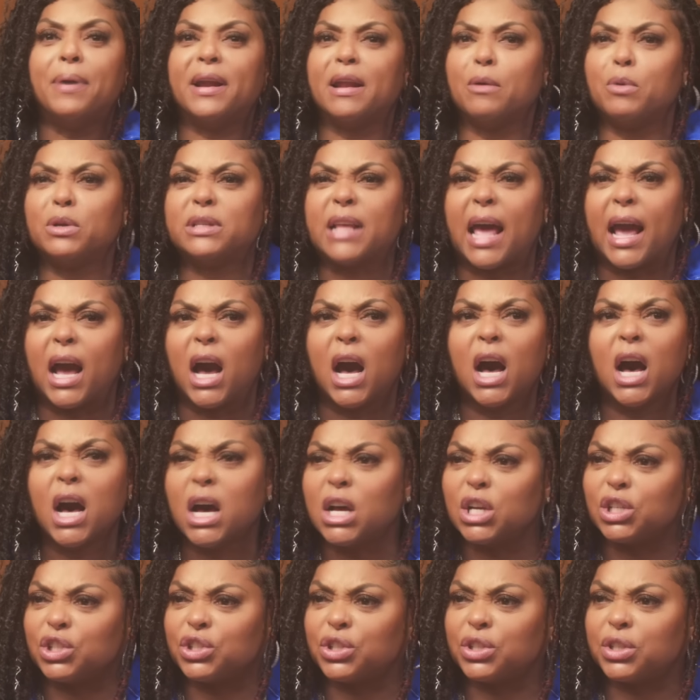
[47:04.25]
but it was like
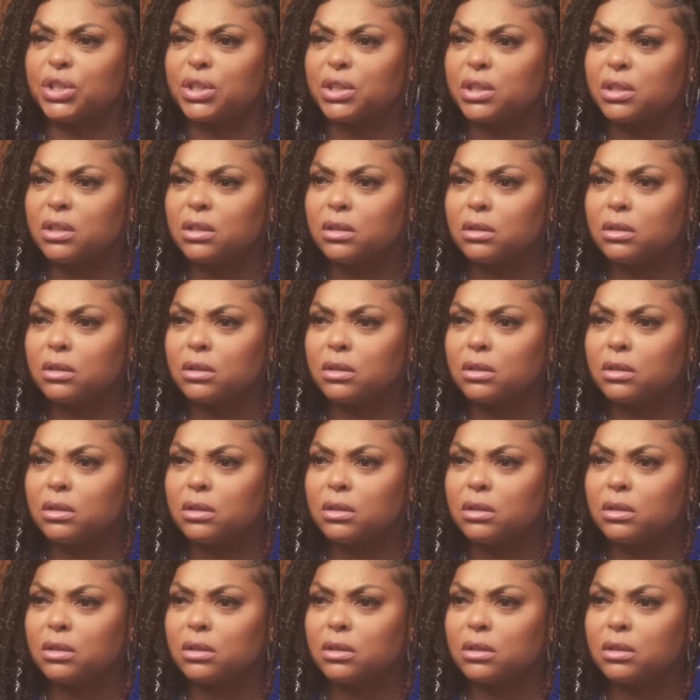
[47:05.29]
hushed.